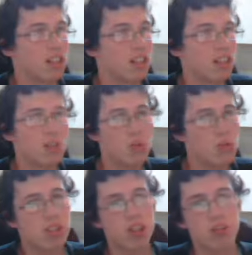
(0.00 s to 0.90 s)

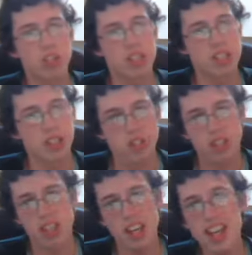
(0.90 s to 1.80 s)
Source Code just
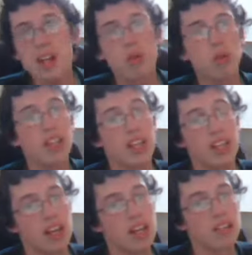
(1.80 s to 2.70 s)
looks equally
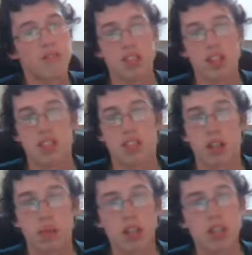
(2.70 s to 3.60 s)
as
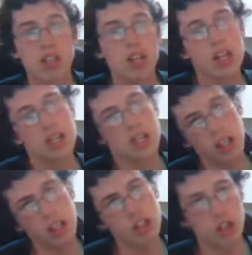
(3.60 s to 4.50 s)
fantastic because
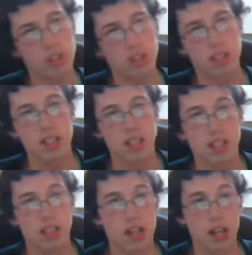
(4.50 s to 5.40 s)
Duncan Jones said,
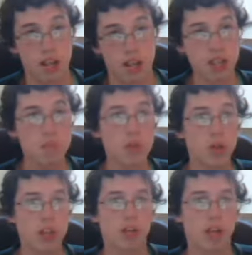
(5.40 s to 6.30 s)
since
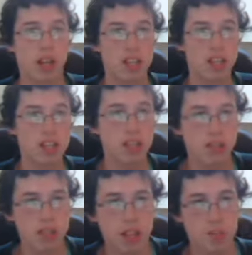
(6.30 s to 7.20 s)
Moon came out, he said he
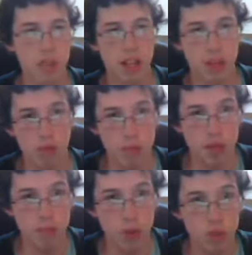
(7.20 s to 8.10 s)
was going to make
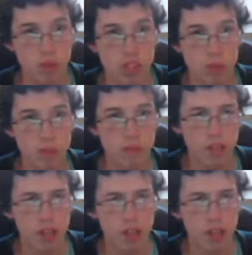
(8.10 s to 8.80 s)
three movies with.